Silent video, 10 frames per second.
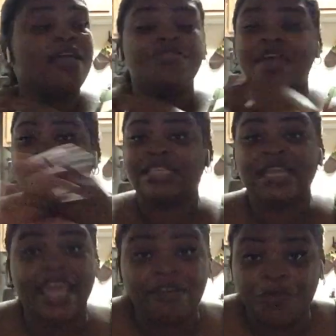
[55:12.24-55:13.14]
That's in
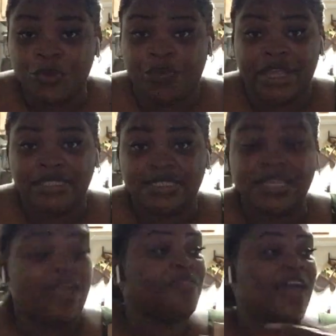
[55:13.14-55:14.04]
every race.
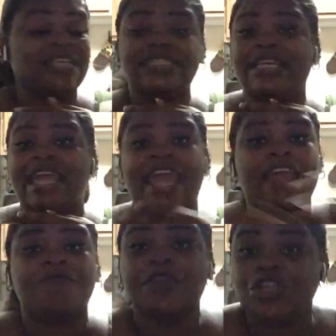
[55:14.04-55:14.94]
That's in
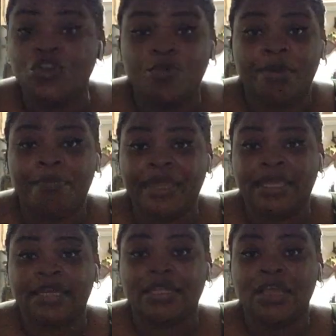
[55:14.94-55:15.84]
every human
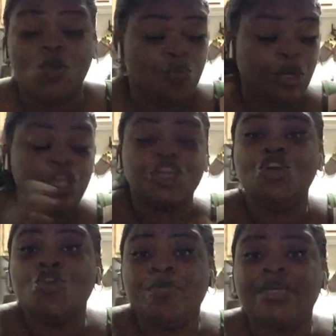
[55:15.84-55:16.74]
being. We're
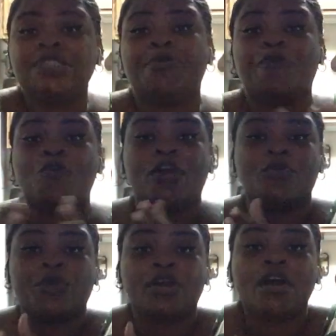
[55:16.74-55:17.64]
humans before
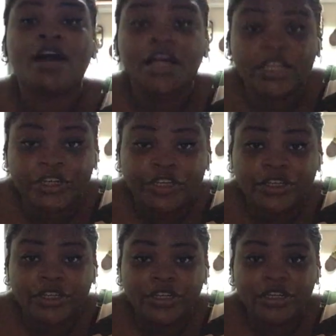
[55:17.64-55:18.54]
we're color.
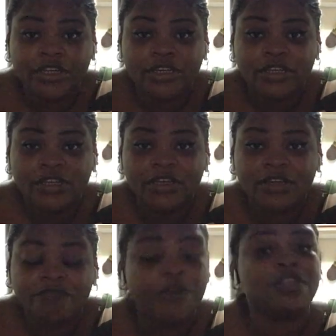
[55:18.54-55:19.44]

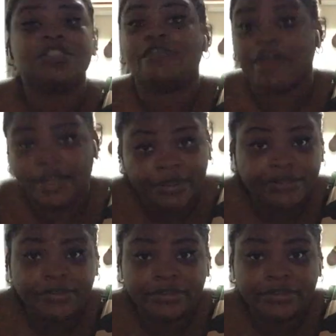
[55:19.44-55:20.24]
First of all.